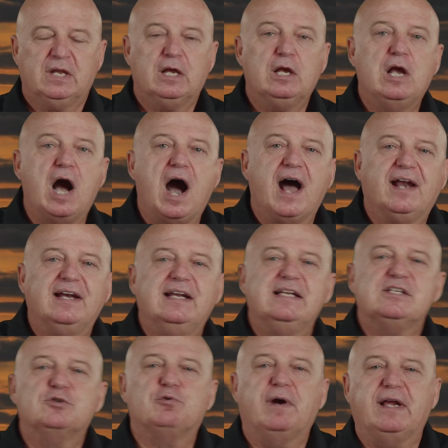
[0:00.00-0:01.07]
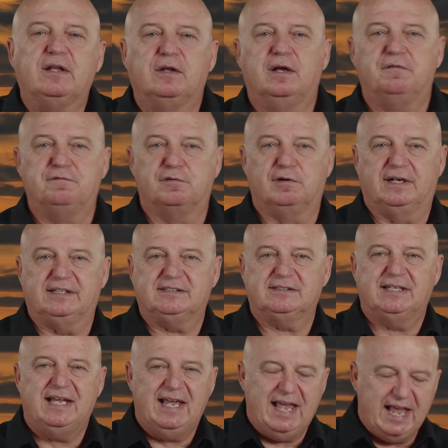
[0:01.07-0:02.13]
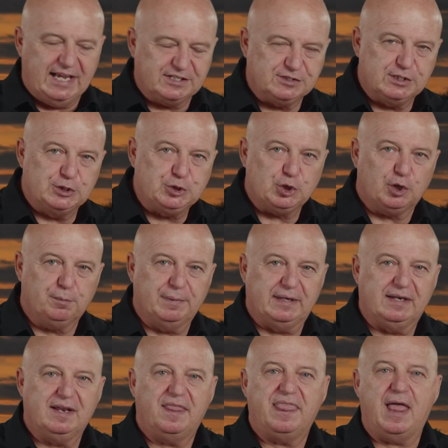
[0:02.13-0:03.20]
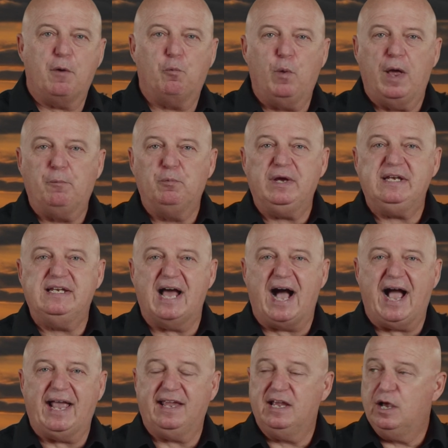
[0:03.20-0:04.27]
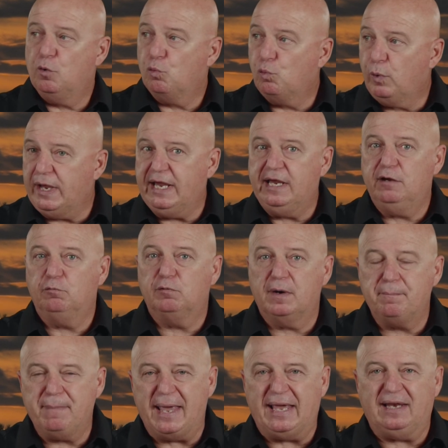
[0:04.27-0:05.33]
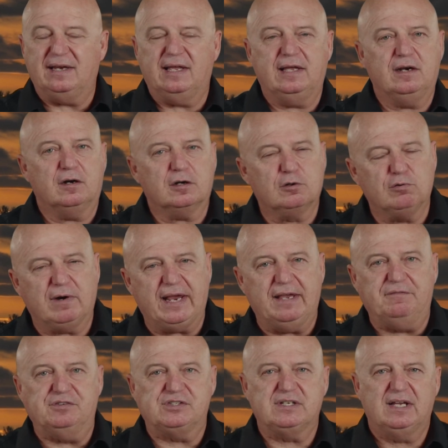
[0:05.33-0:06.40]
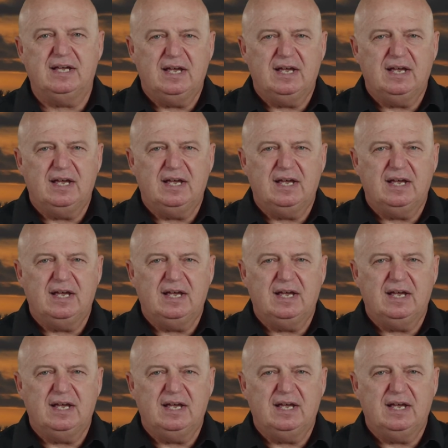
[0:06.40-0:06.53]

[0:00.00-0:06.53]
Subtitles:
God in His great love for us has determined that when we die, we remain in our graves.